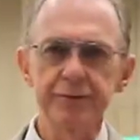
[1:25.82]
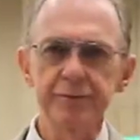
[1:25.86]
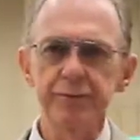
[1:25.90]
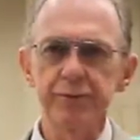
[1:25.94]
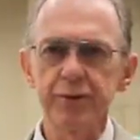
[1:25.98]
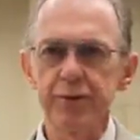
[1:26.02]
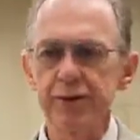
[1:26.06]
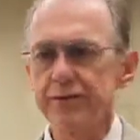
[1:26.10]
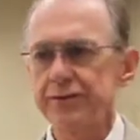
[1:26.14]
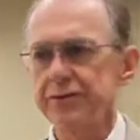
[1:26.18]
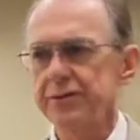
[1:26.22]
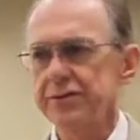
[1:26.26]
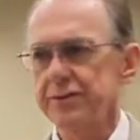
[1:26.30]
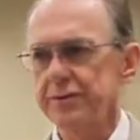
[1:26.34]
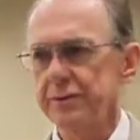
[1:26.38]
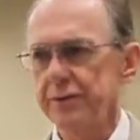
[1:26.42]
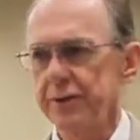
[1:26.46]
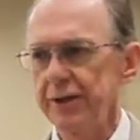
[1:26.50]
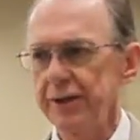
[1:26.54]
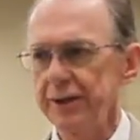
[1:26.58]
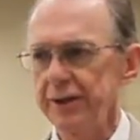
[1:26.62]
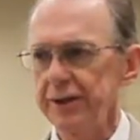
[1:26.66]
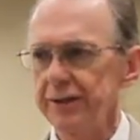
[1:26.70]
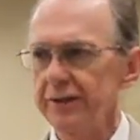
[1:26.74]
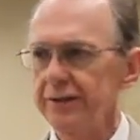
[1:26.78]
approached me
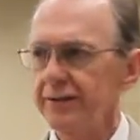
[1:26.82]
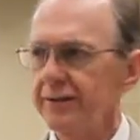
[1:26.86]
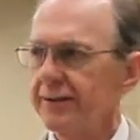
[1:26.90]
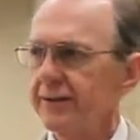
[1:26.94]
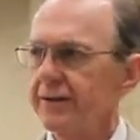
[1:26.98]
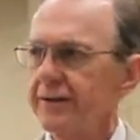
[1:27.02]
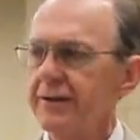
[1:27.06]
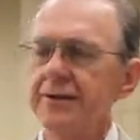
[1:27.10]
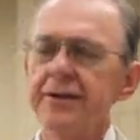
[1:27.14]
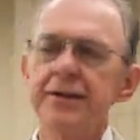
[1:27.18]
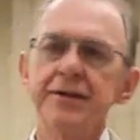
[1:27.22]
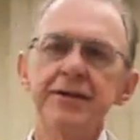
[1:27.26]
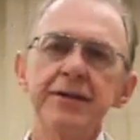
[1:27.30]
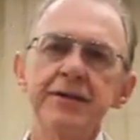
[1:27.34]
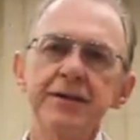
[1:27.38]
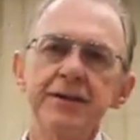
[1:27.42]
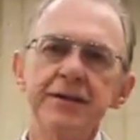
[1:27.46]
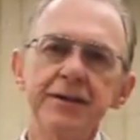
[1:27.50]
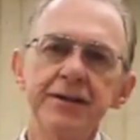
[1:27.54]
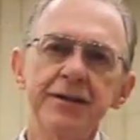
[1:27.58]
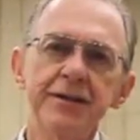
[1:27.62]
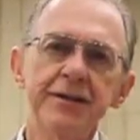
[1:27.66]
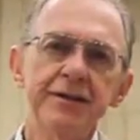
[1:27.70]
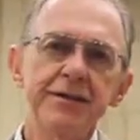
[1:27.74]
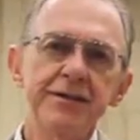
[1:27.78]
and
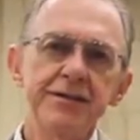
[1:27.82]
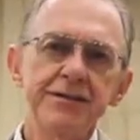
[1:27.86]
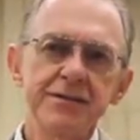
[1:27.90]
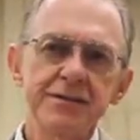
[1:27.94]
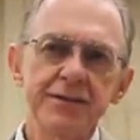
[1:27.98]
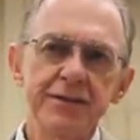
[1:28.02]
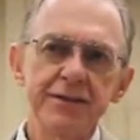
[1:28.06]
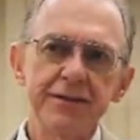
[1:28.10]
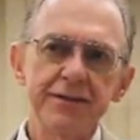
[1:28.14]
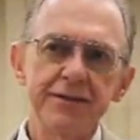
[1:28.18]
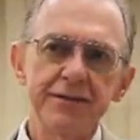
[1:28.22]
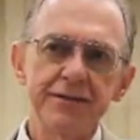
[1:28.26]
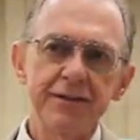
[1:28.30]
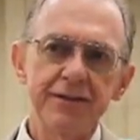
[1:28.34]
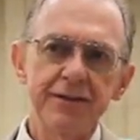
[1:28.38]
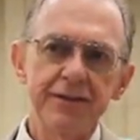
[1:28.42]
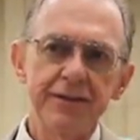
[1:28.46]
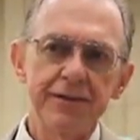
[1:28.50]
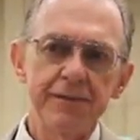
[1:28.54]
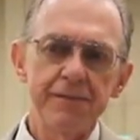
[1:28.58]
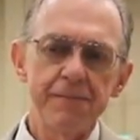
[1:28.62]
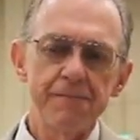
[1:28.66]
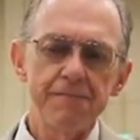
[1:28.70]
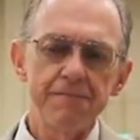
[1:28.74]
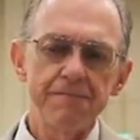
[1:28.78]
said,
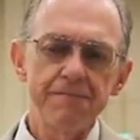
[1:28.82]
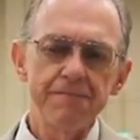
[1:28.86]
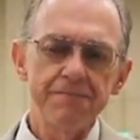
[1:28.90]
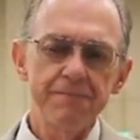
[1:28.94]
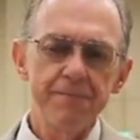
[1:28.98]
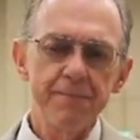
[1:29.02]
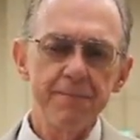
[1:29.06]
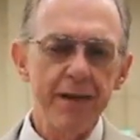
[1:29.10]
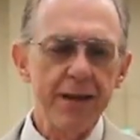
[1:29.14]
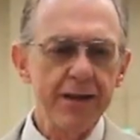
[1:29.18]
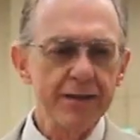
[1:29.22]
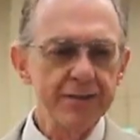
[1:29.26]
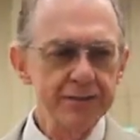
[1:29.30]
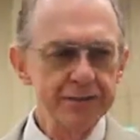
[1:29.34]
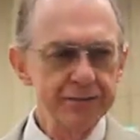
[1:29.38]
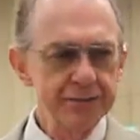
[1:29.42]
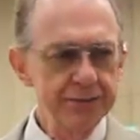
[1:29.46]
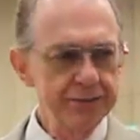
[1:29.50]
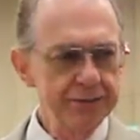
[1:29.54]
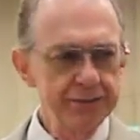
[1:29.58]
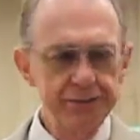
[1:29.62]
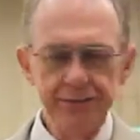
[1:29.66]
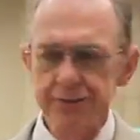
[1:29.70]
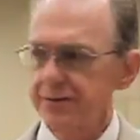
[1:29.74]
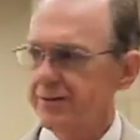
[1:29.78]

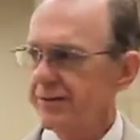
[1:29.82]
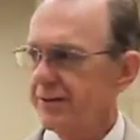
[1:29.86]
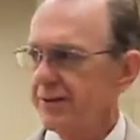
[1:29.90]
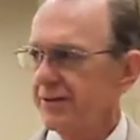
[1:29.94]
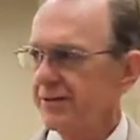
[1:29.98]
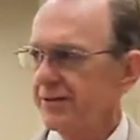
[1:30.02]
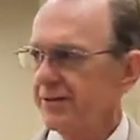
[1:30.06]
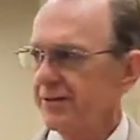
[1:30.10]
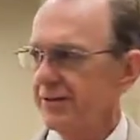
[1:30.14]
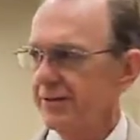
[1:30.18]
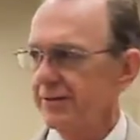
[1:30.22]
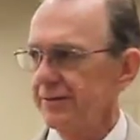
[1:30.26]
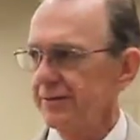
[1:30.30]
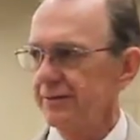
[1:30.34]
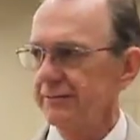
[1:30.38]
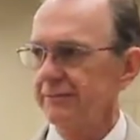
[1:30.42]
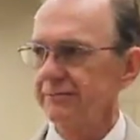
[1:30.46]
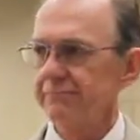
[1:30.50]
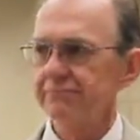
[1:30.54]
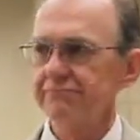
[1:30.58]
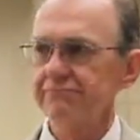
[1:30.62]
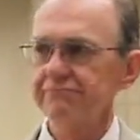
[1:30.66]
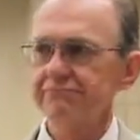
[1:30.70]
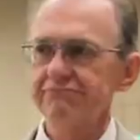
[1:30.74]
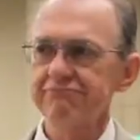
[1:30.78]
you're teaching
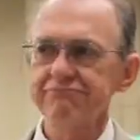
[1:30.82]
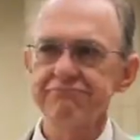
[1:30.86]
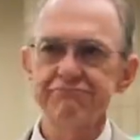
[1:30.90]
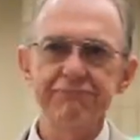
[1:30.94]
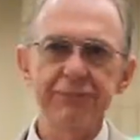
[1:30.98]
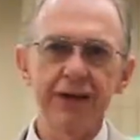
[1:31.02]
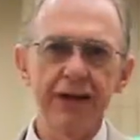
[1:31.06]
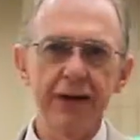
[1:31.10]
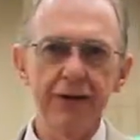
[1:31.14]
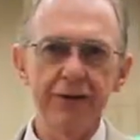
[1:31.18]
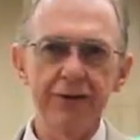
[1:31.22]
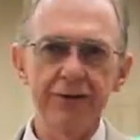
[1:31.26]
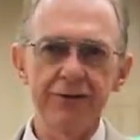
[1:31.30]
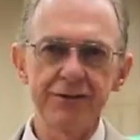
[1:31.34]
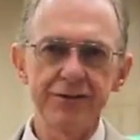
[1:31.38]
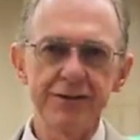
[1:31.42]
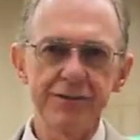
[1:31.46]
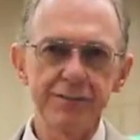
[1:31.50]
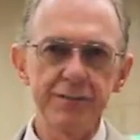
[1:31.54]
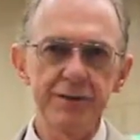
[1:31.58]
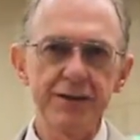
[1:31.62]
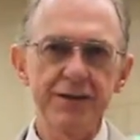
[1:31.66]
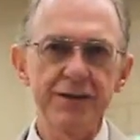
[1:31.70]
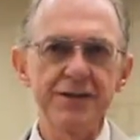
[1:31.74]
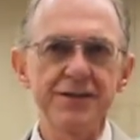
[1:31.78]

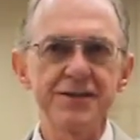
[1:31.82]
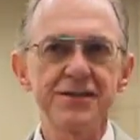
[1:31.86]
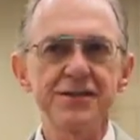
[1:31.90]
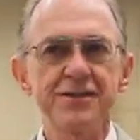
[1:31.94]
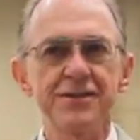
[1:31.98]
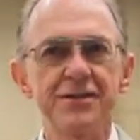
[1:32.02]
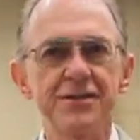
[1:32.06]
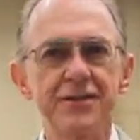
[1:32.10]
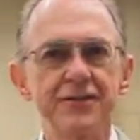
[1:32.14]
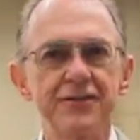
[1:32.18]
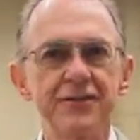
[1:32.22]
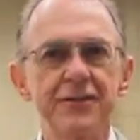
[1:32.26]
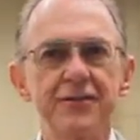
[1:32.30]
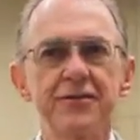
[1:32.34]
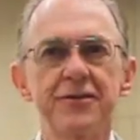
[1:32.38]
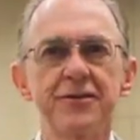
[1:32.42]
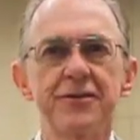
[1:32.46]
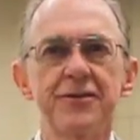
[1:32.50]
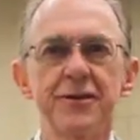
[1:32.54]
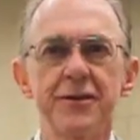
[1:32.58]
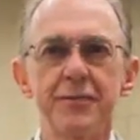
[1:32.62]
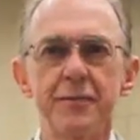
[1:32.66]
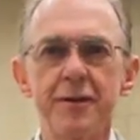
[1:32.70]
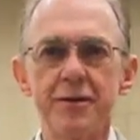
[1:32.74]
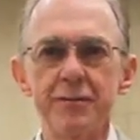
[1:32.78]
aerospace, have you ever
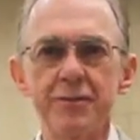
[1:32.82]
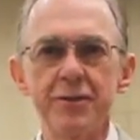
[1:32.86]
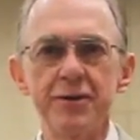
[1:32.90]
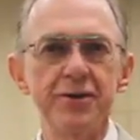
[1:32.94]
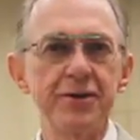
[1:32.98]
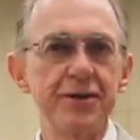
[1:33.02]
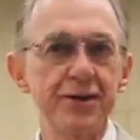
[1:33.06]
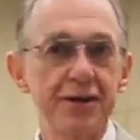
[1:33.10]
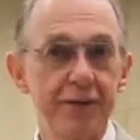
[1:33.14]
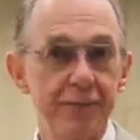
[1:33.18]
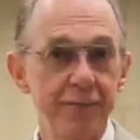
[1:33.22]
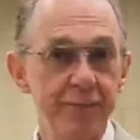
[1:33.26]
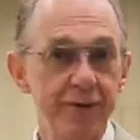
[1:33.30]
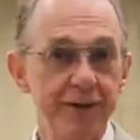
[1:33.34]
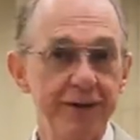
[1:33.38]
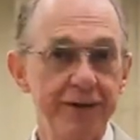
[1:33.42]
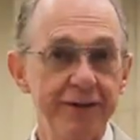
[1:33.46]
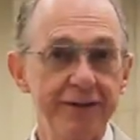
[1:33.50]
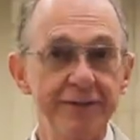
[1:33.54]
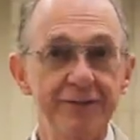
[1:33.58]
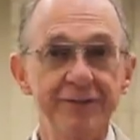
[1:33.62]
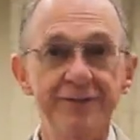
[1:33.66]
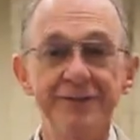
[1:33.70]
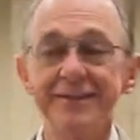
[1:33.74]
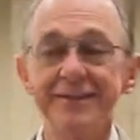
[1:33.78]
thought about building an airplane?